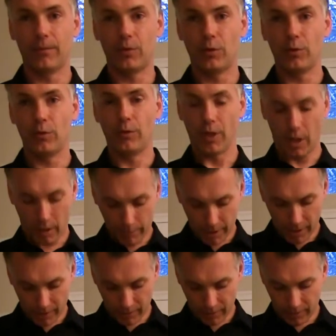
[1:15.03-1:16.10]
to
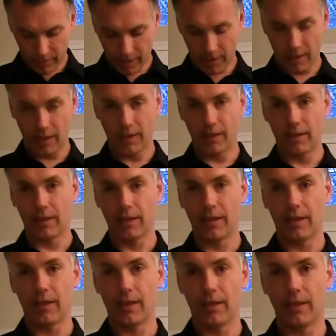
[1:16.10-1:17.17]
document the
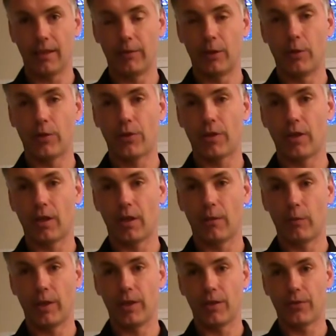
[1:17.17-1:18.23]
evolution of
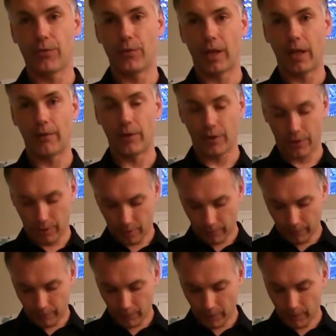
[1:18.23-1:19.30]
Windows drivers
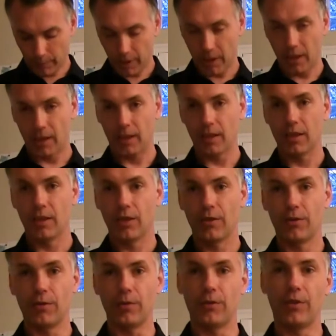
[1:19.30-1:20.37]
from the beginning
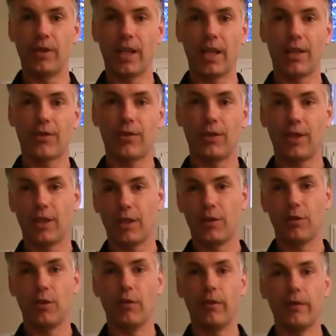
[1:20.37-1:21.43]
to today, so you get a
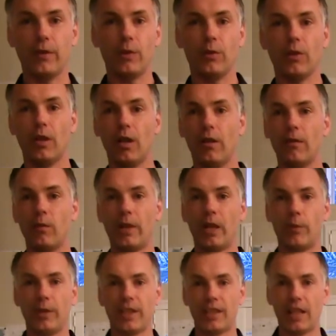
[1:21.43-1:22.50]
good overview of
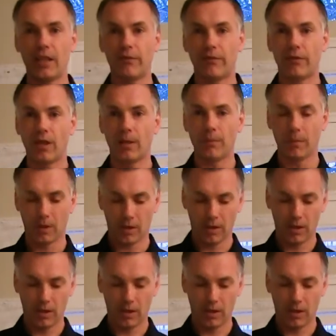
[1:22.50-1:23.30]
where we came from